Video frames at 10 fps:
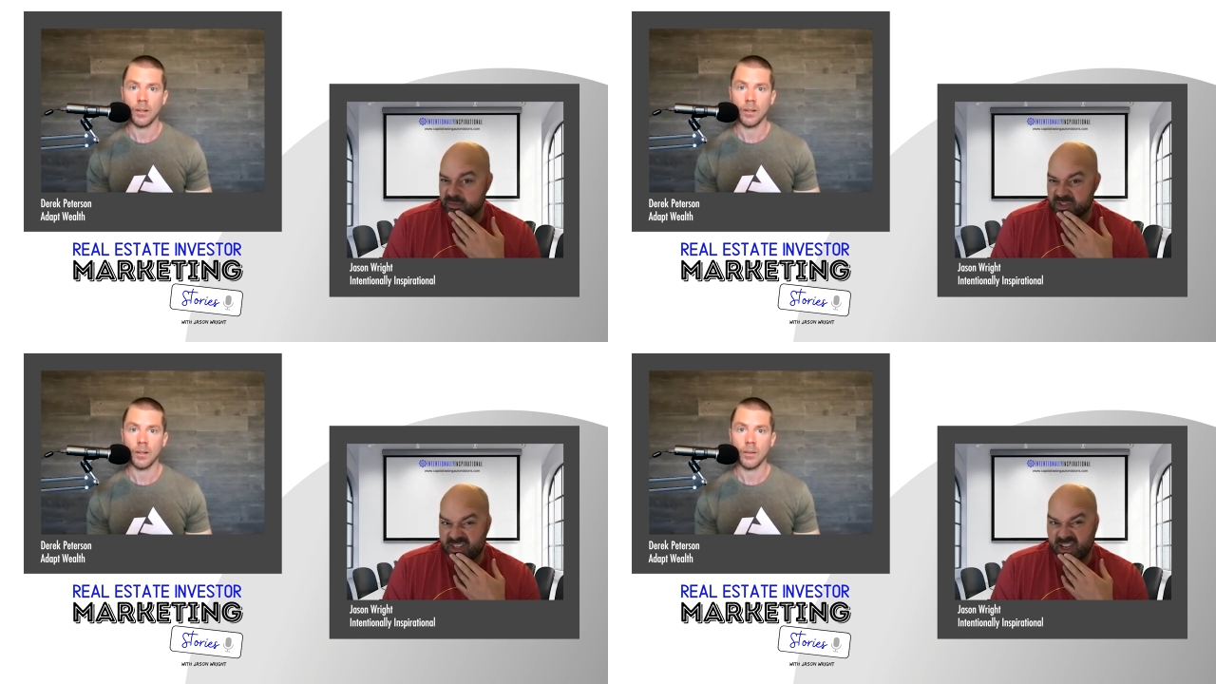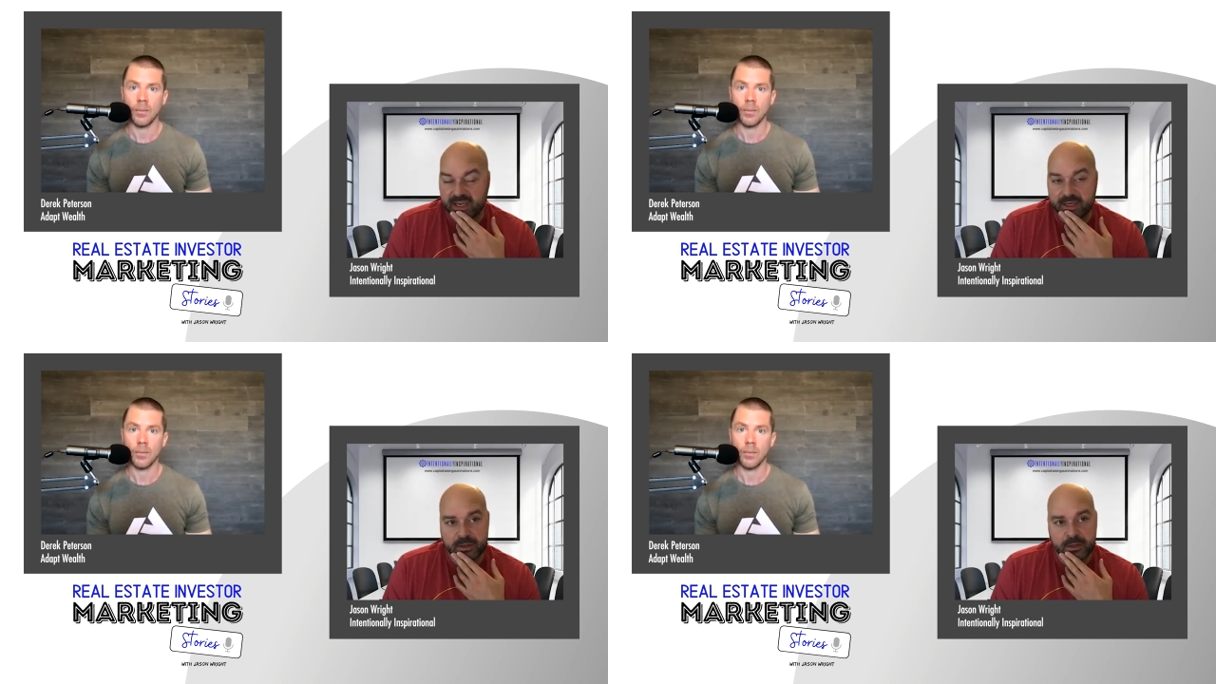Speaker 1: it's a
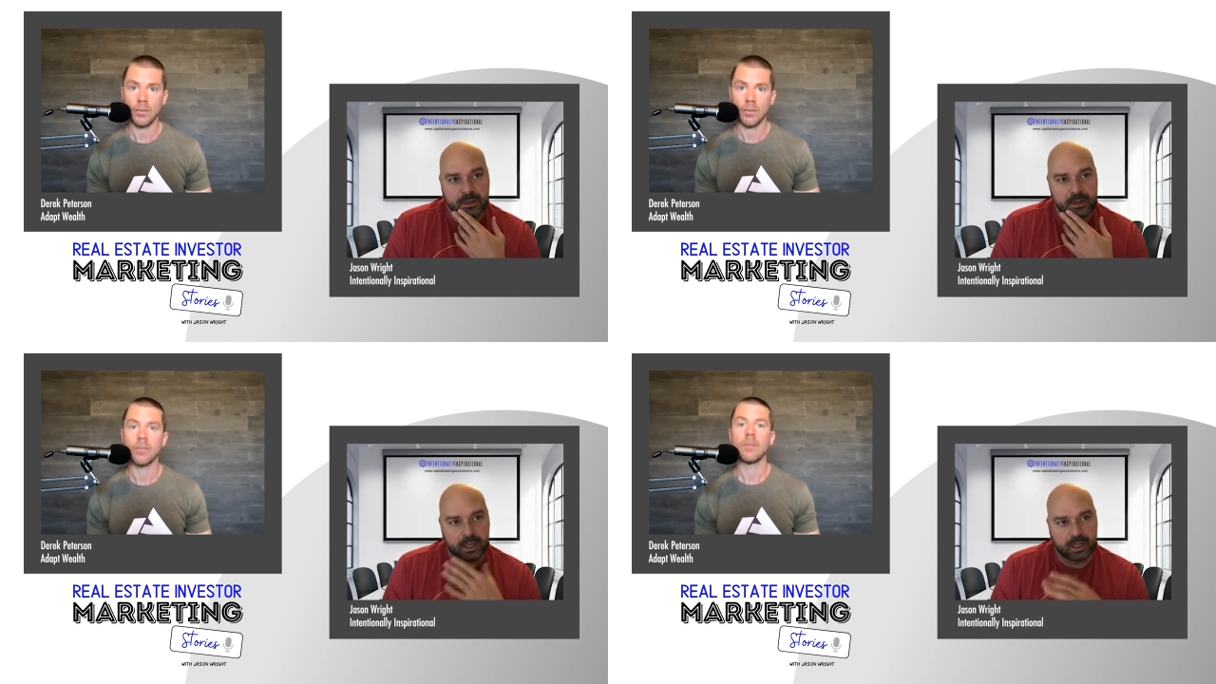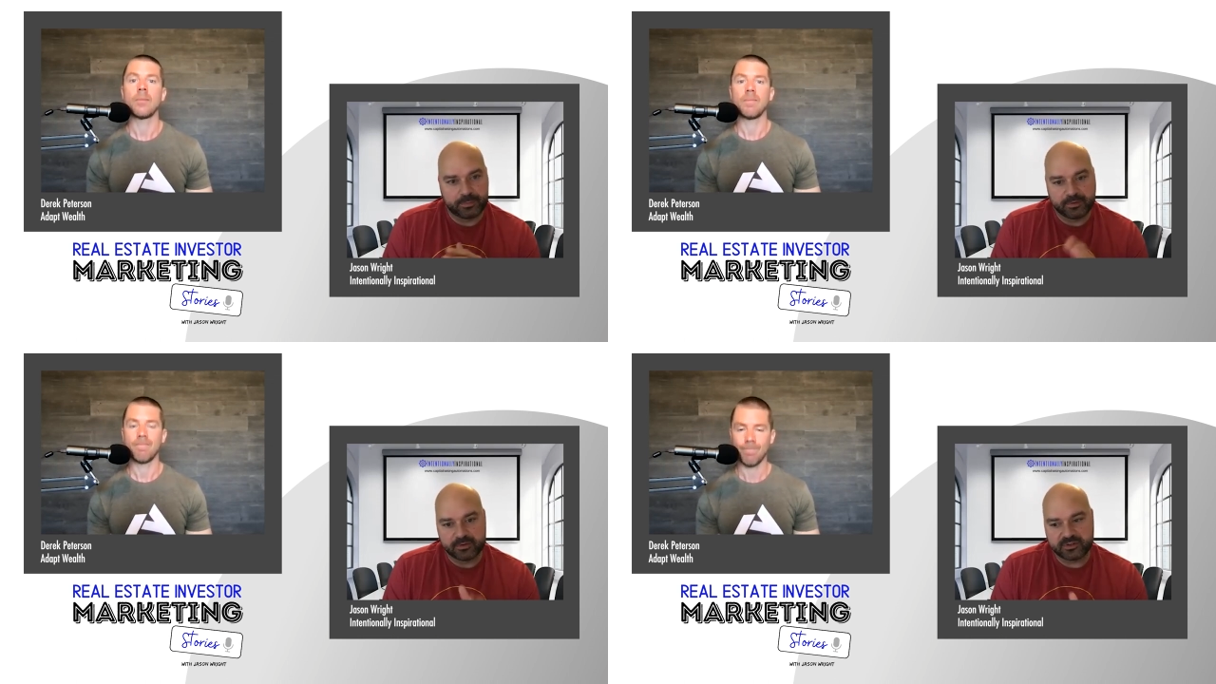mistake. I'll
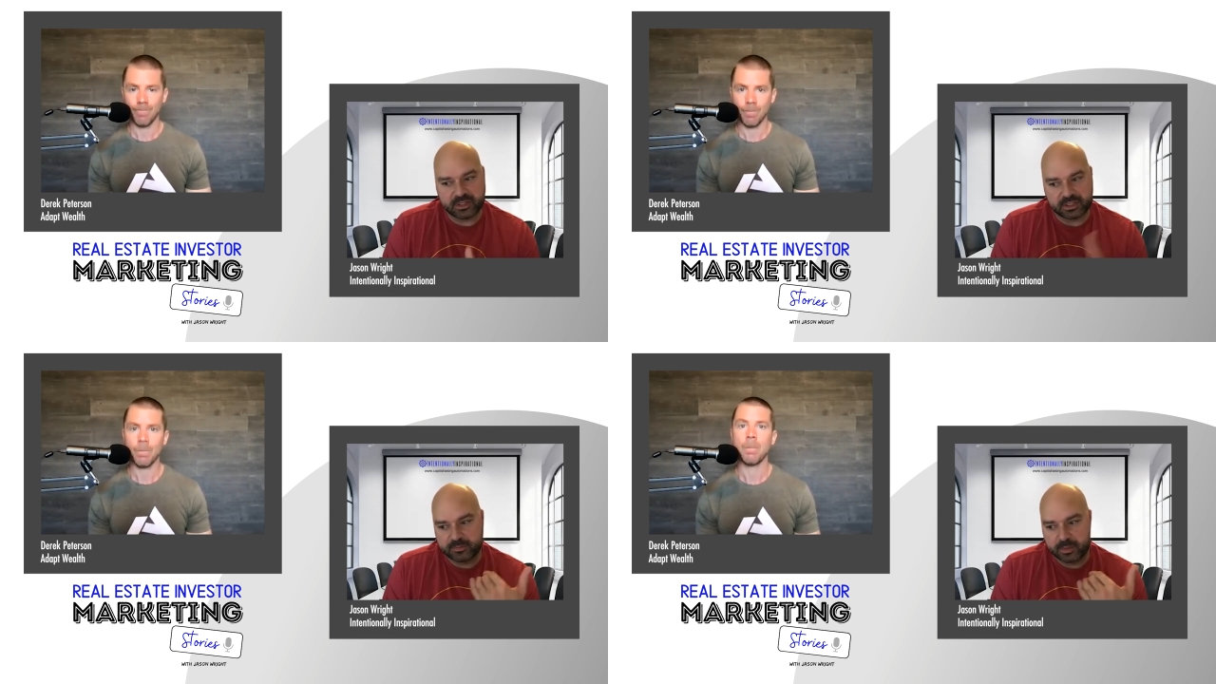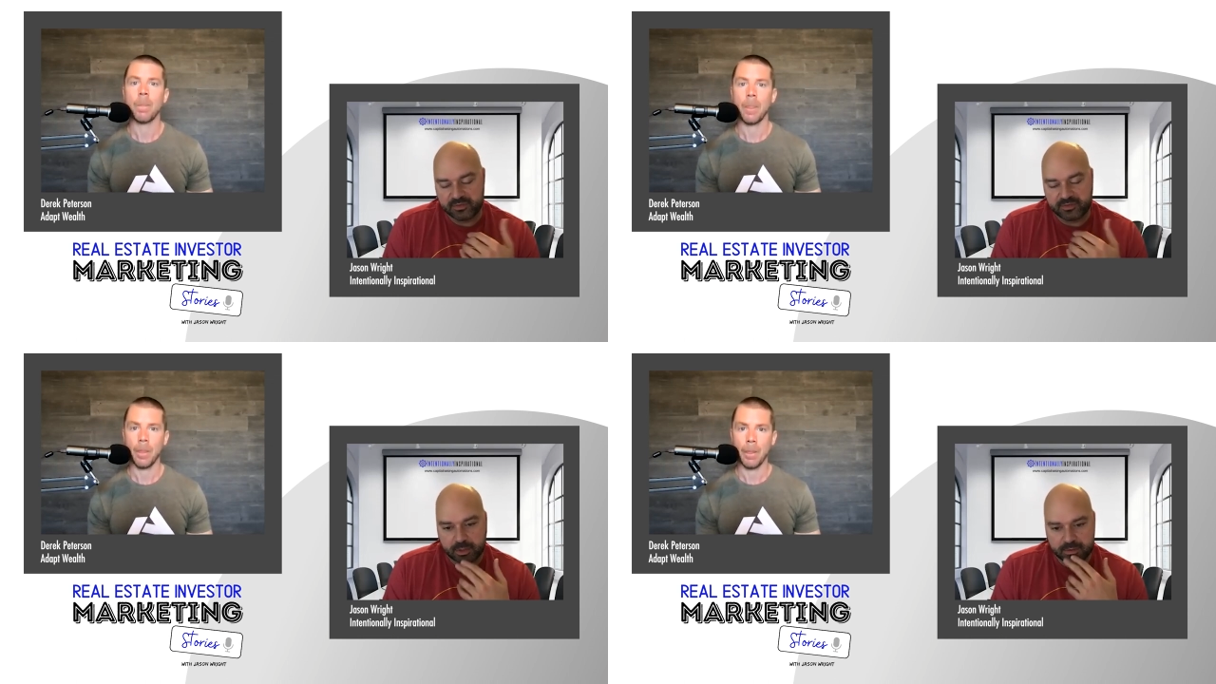help you for 6
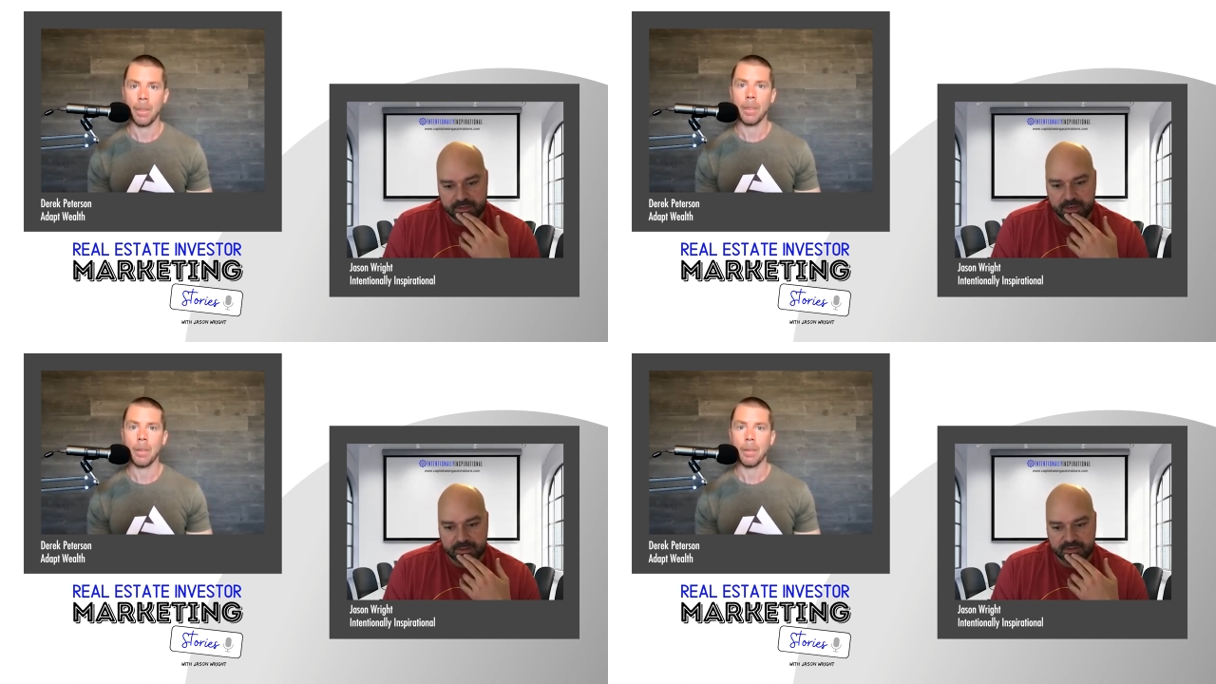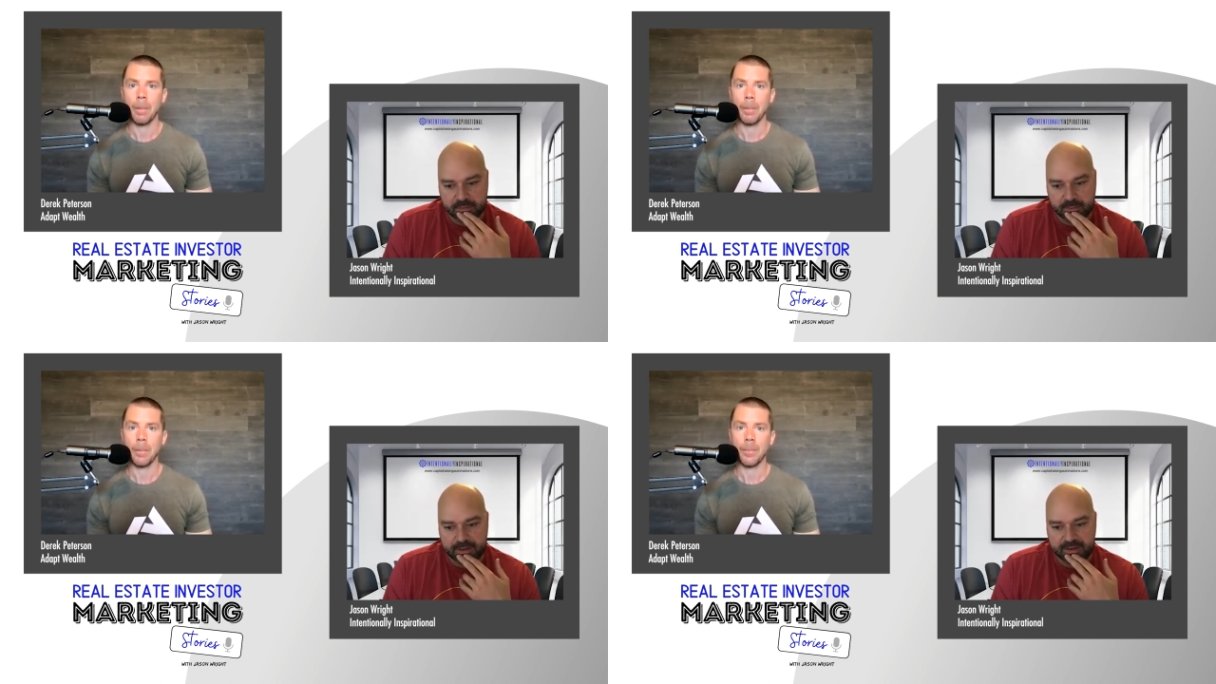months and you're done.
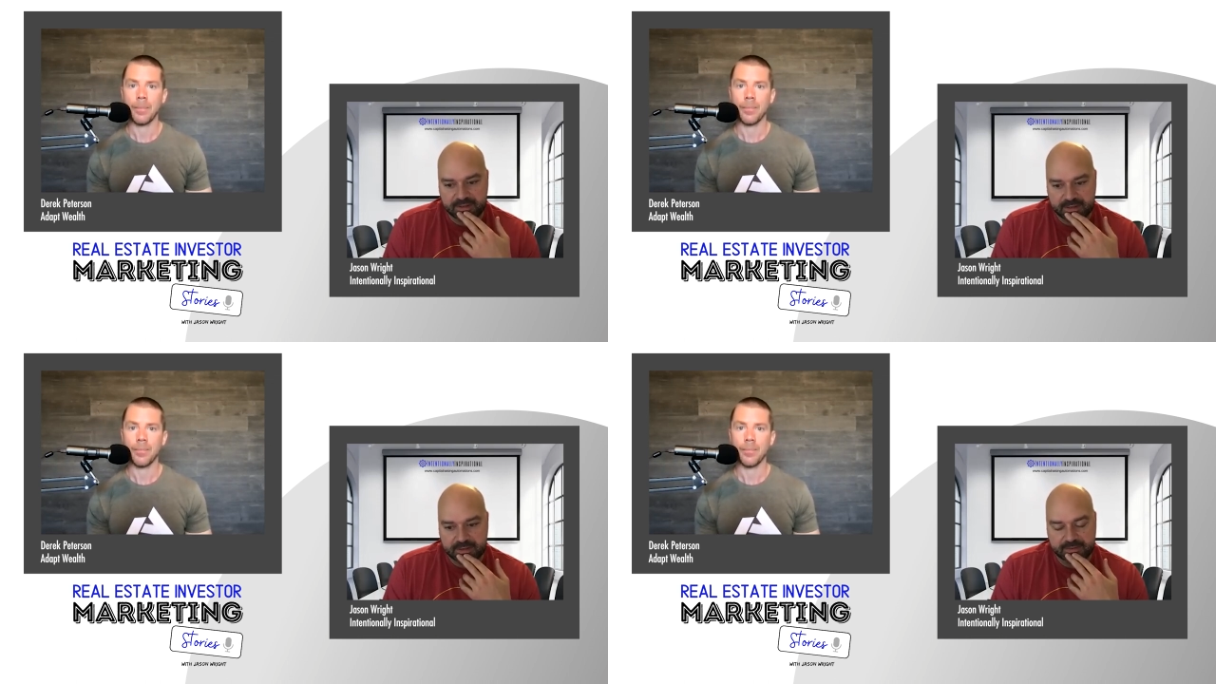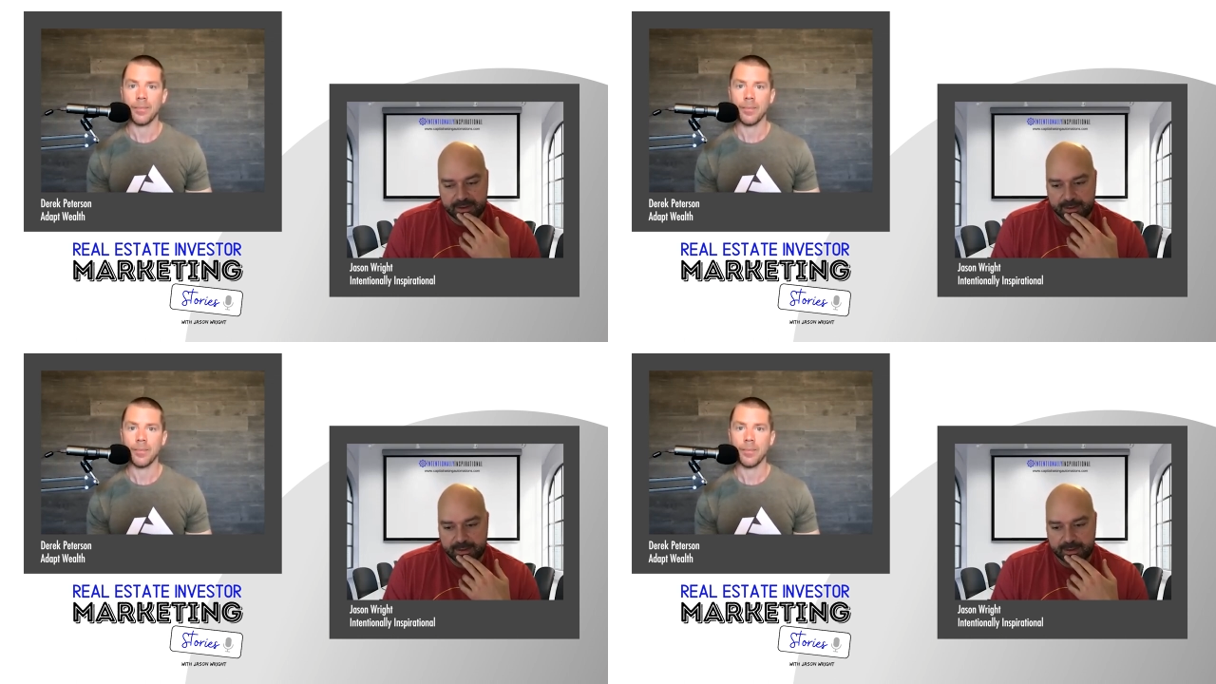So right at the end of